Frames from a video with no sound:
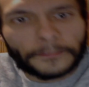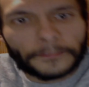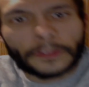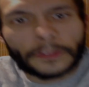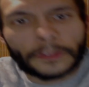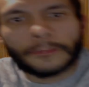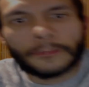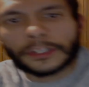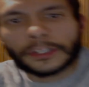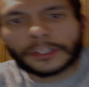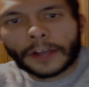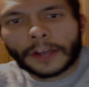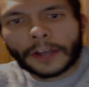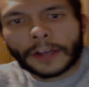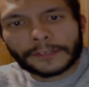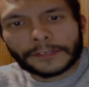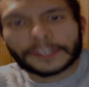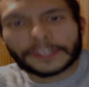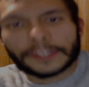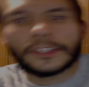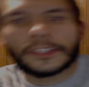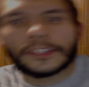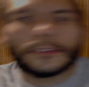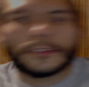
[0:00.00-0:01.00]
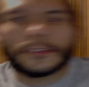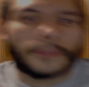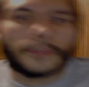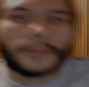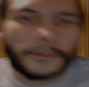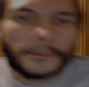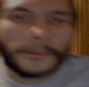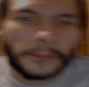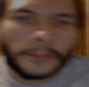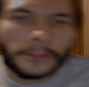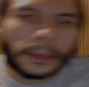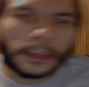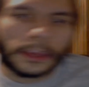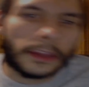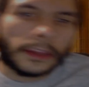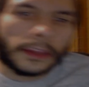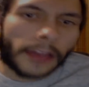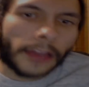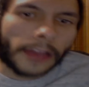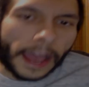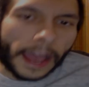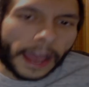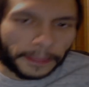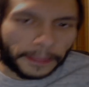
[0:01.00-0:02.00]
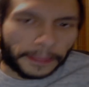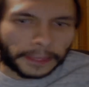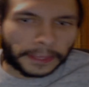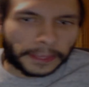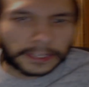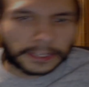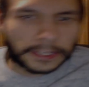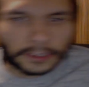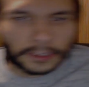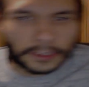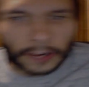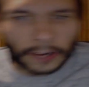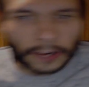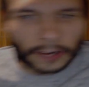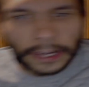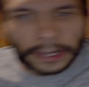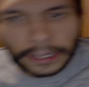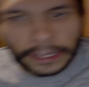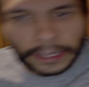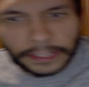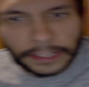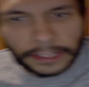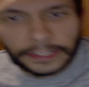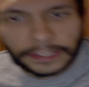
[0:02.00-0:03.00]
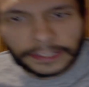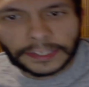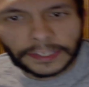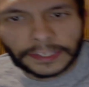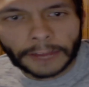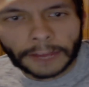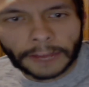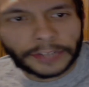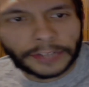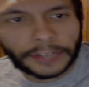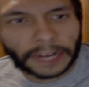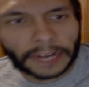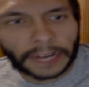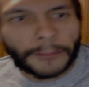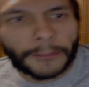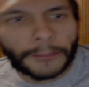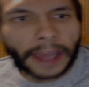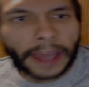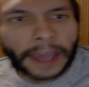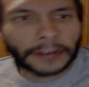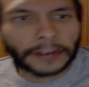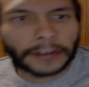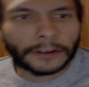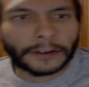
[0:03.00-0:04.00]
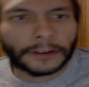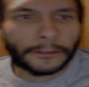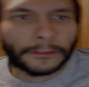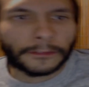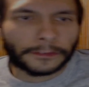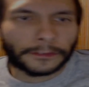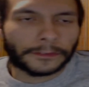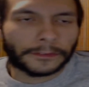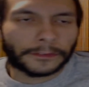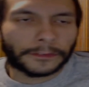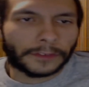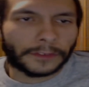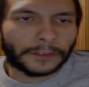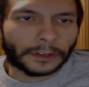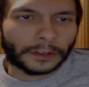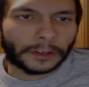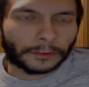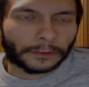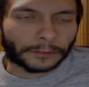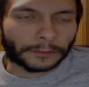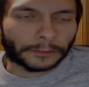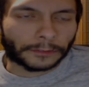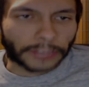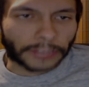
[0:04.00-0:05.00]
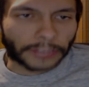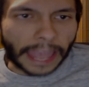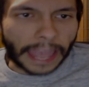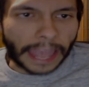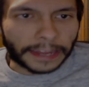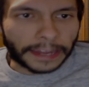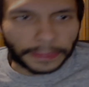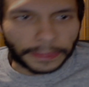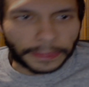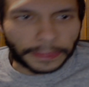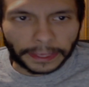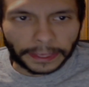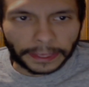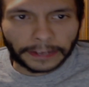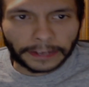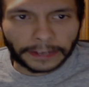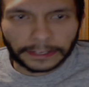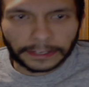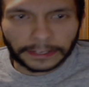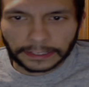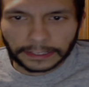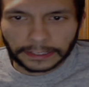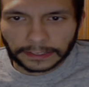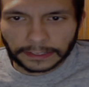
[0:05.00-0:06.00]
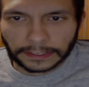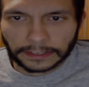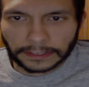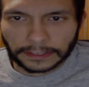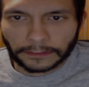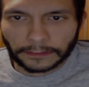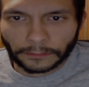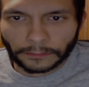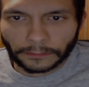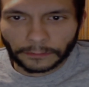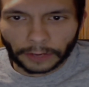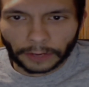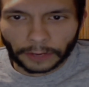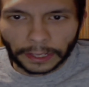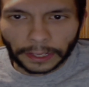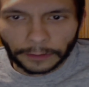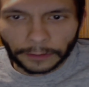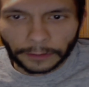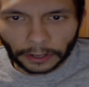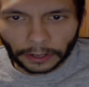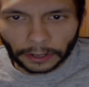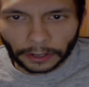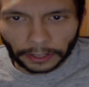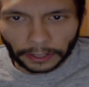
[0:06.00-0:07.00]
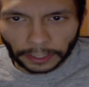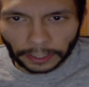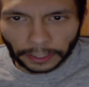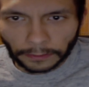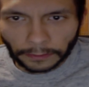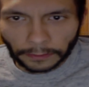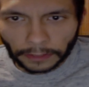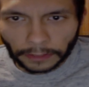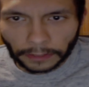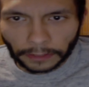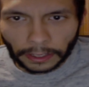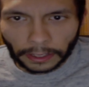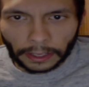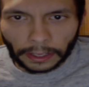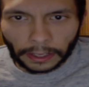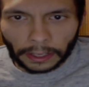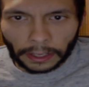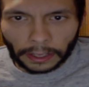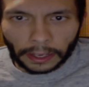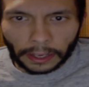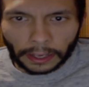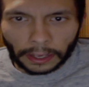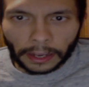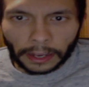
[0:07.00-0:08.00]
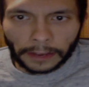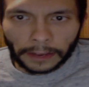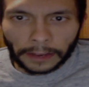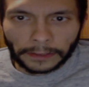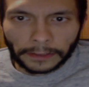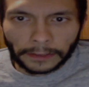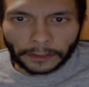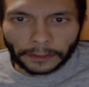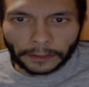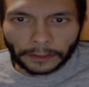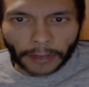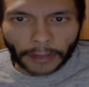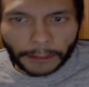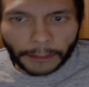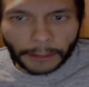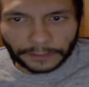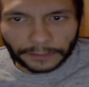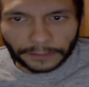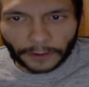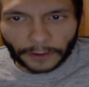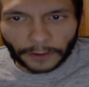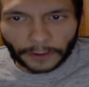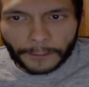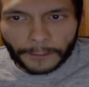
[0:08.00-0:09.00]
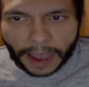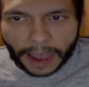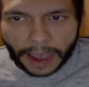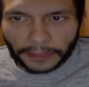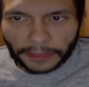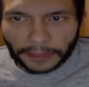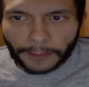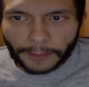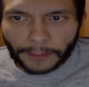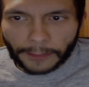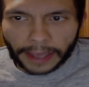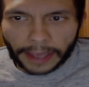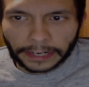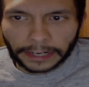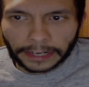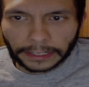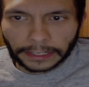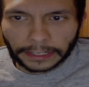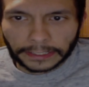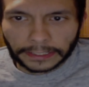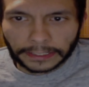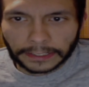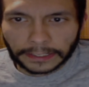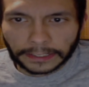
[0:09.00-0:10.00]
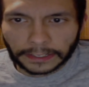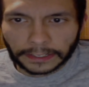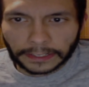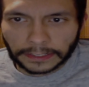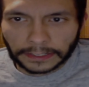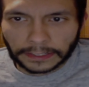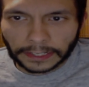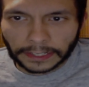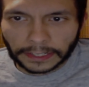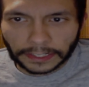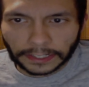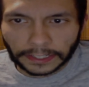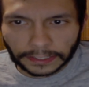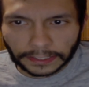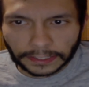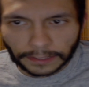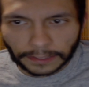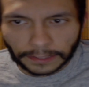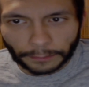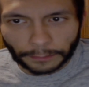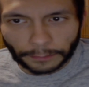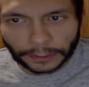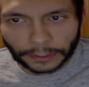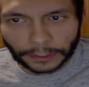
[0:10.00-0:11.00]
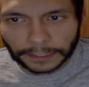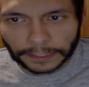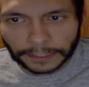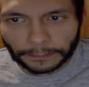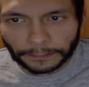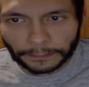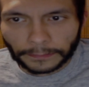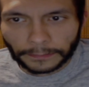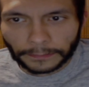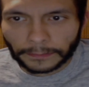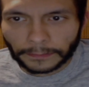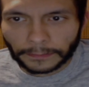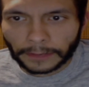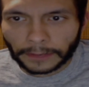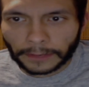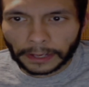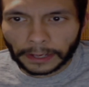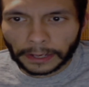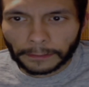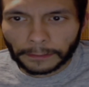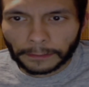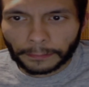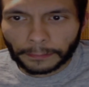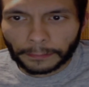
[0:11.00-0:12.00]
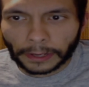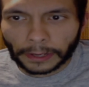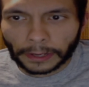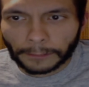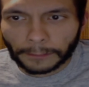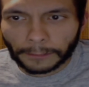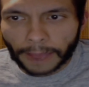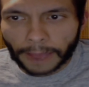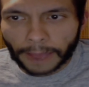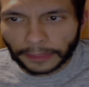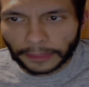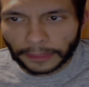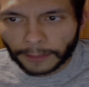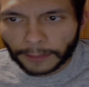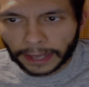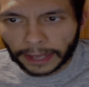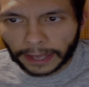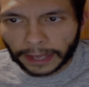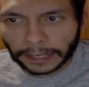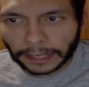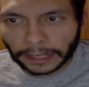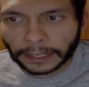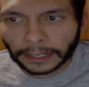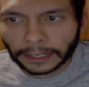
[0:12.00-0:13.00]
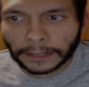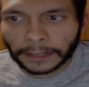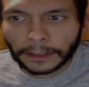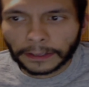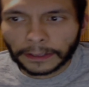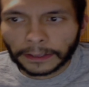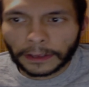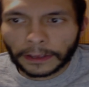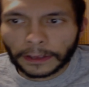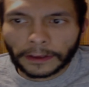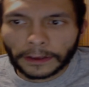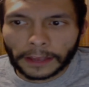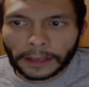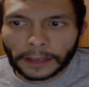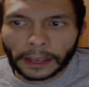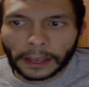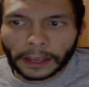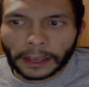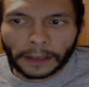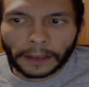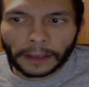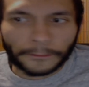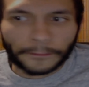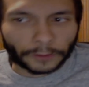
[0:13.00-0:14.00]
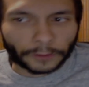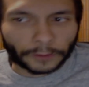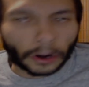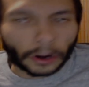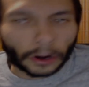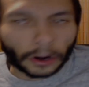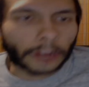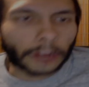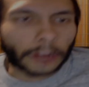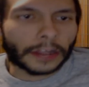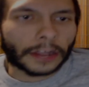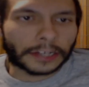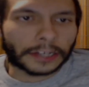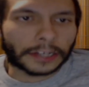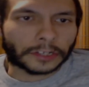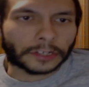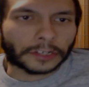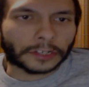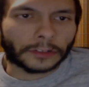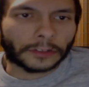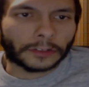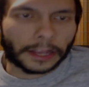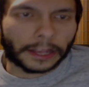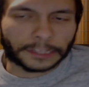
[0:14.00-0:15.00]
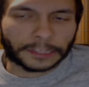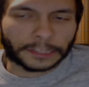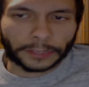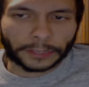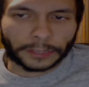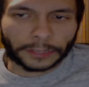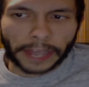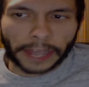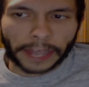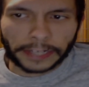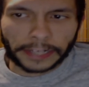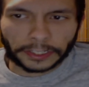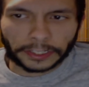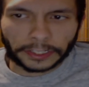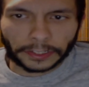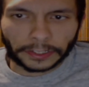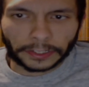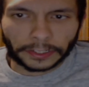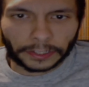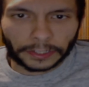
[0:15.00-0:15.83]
which goes into ethics or any subject matter of really anything, is what he would argue, comes from mathematics, such as the Principia Mathematica, for all logical explanation.